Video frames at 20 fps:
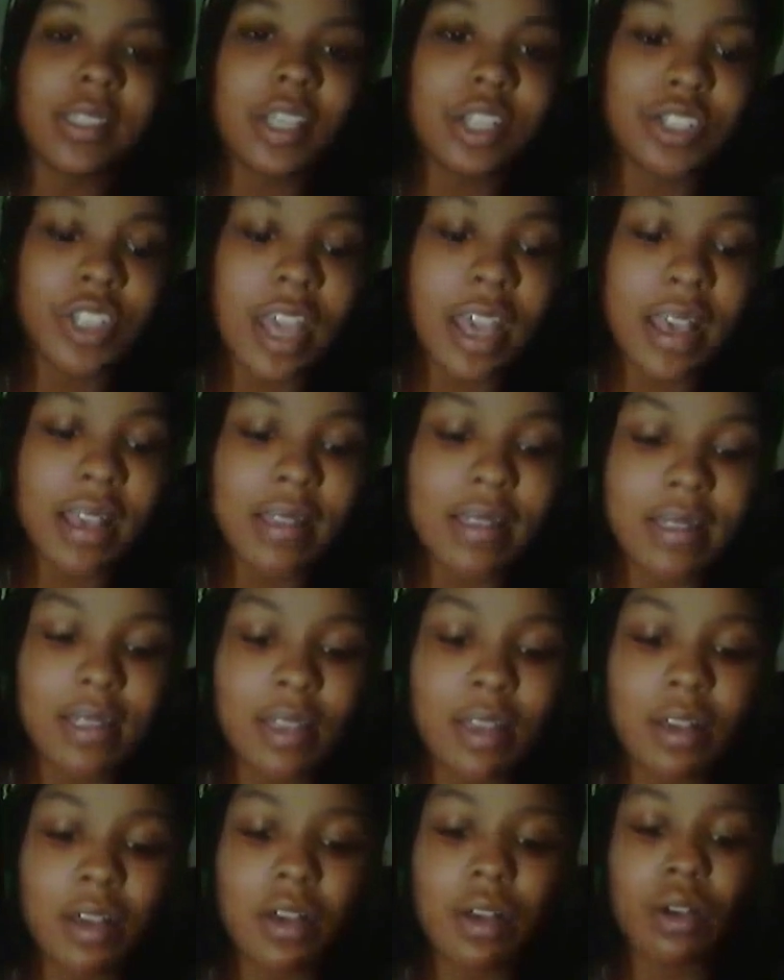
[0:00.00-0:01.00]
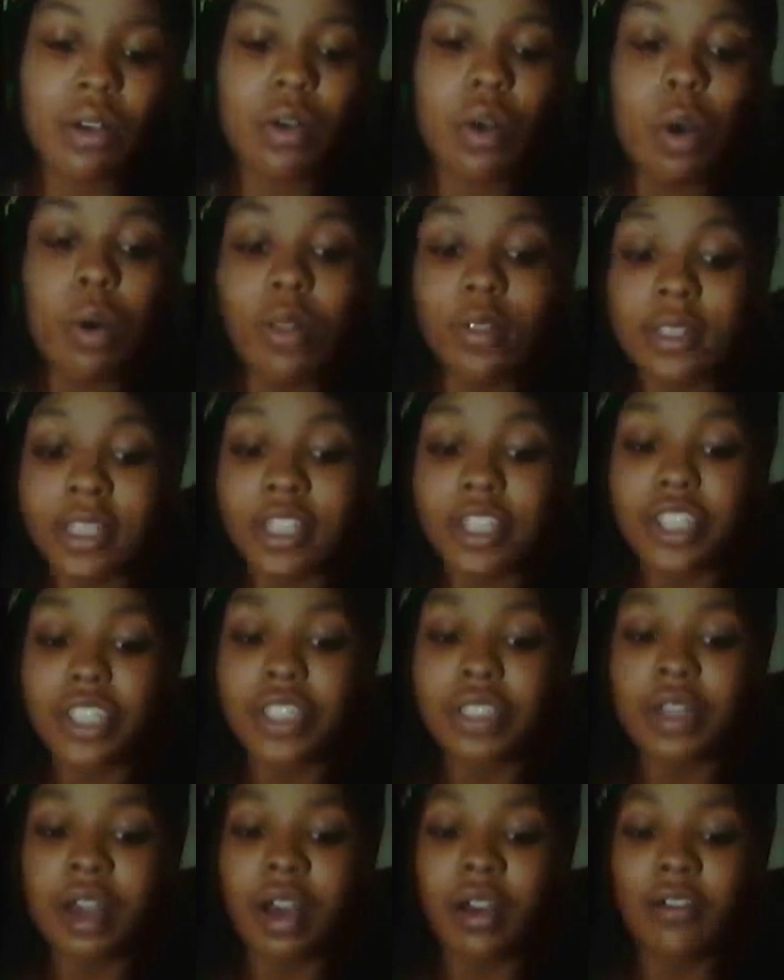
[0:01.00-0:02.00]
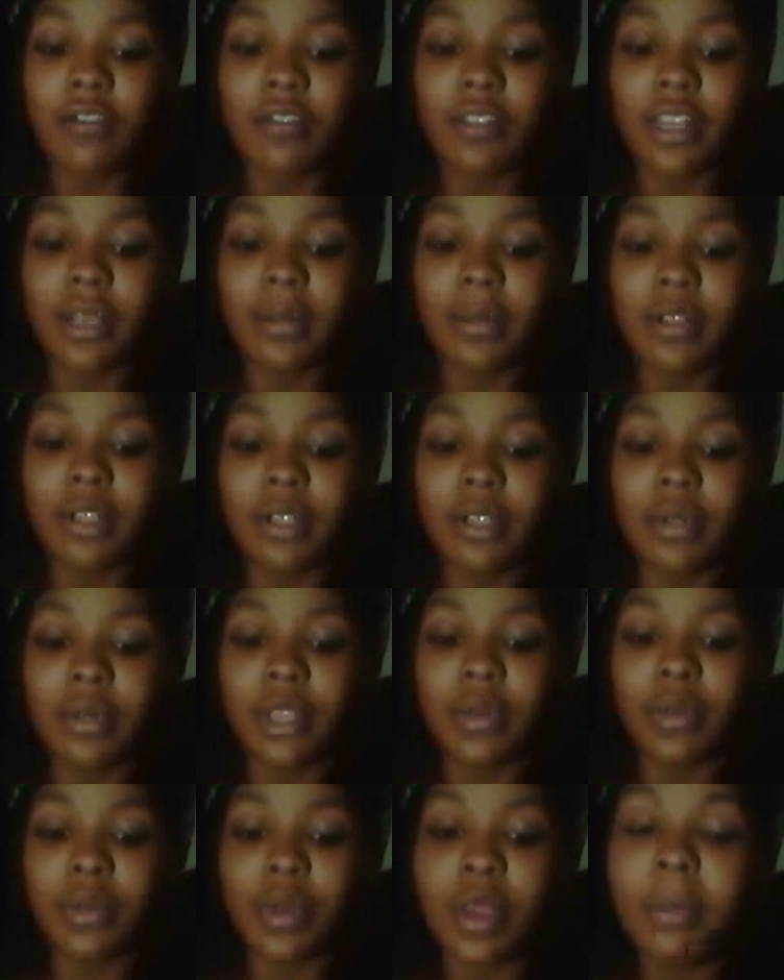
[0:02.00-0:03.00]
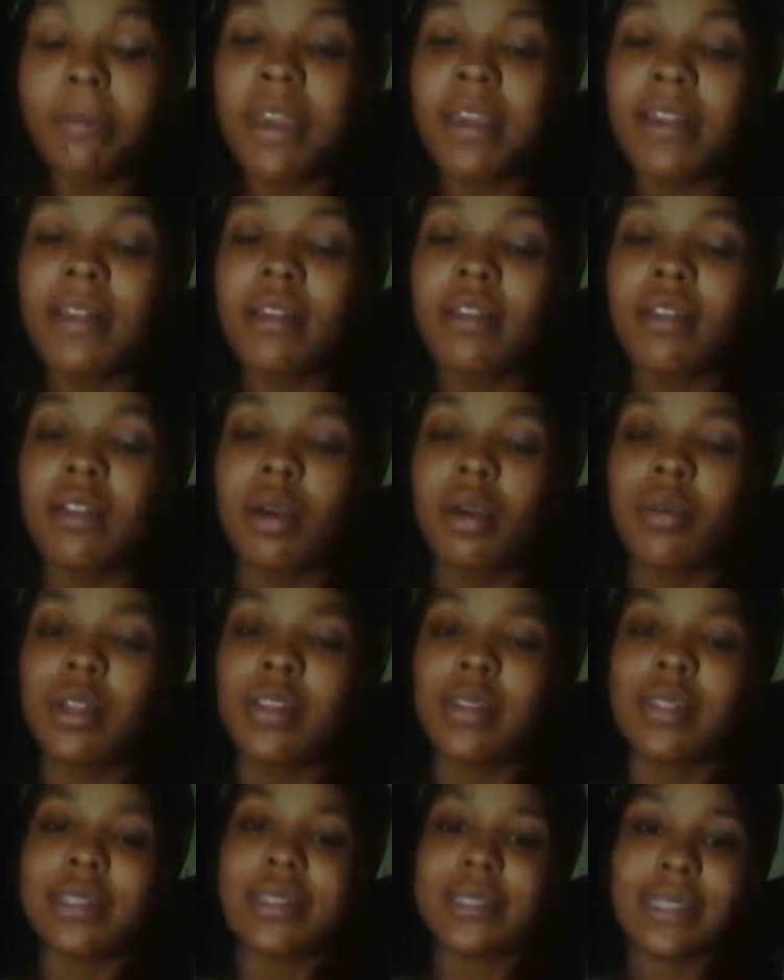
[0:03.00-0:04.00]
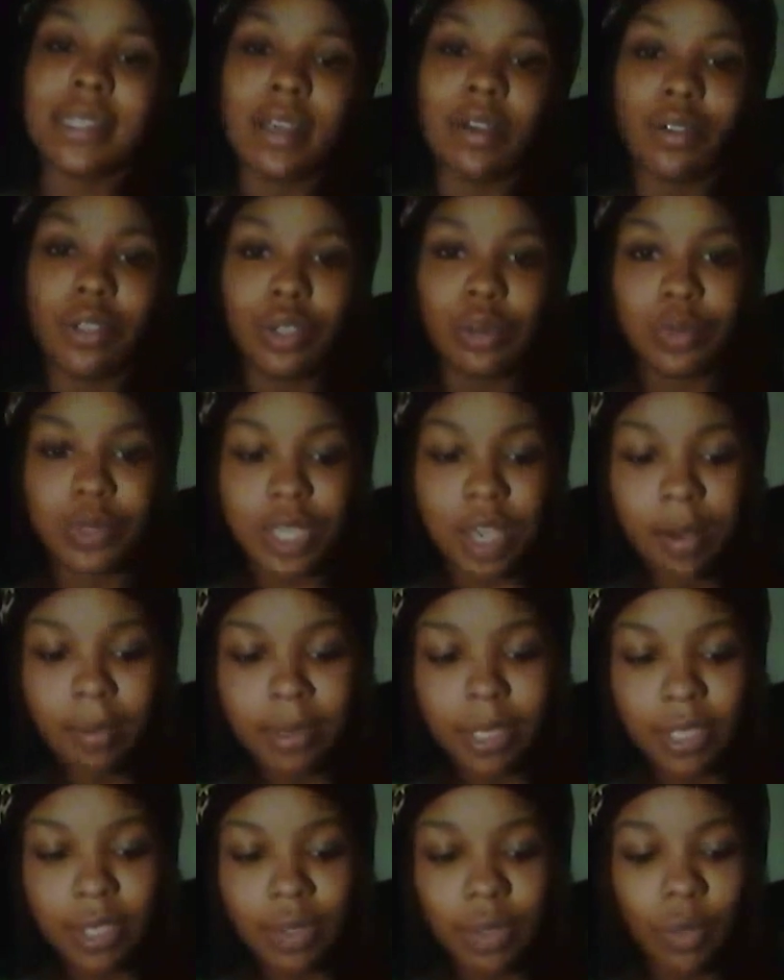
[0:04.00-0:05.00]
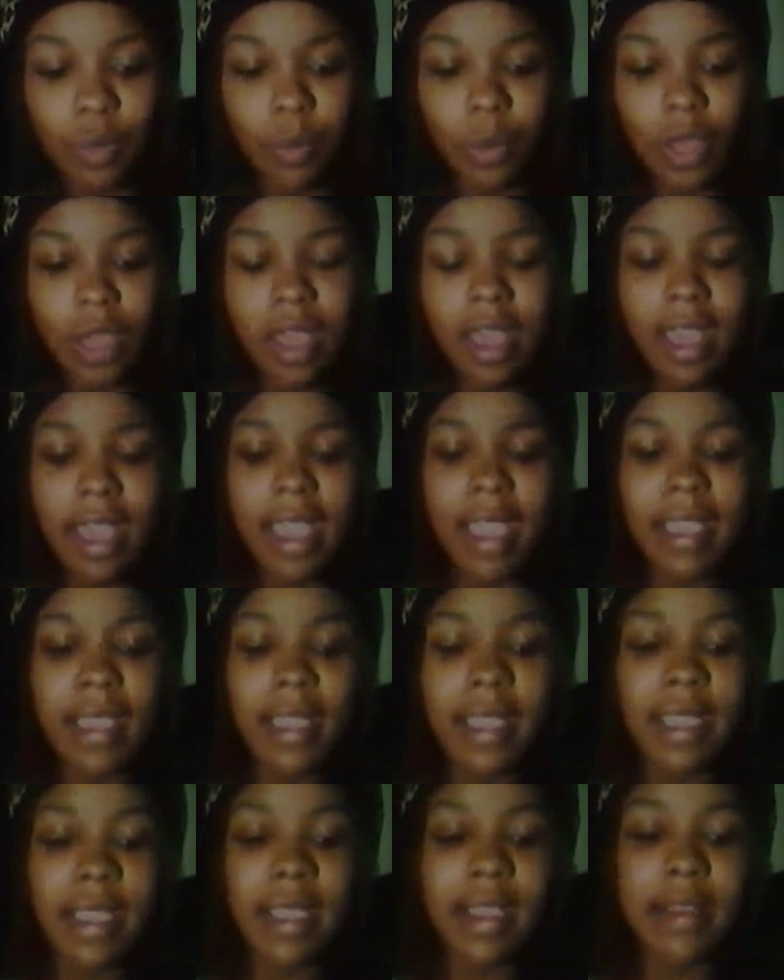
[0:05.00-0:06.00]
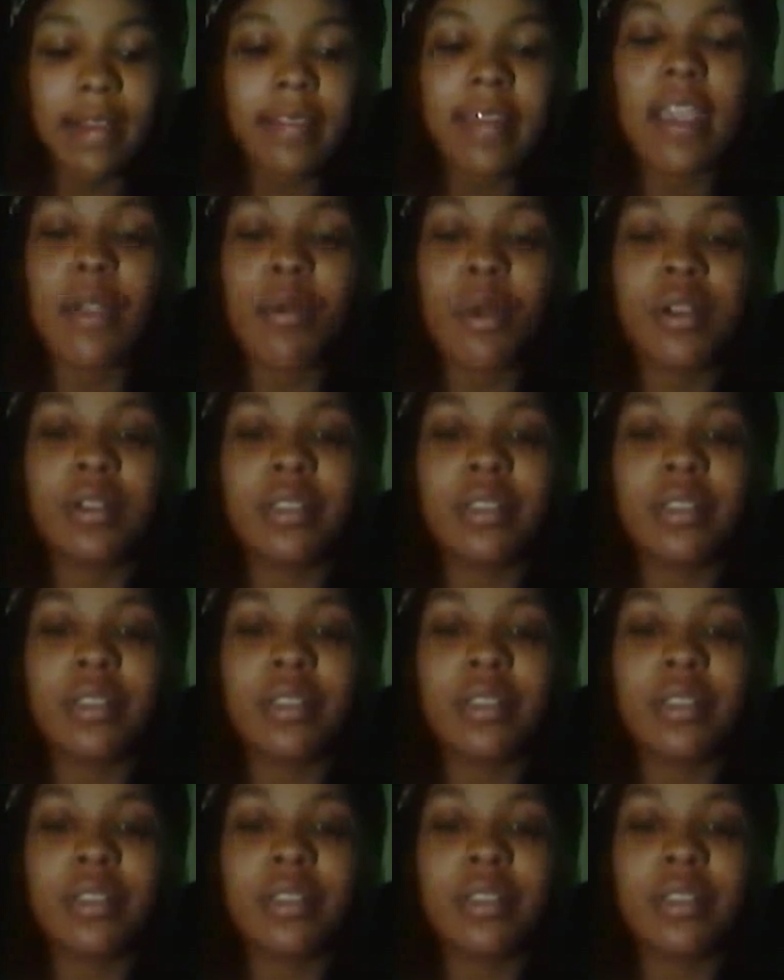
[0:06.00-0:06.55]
such as the Coalition of Labor Union Women, known as the CLUW, and they were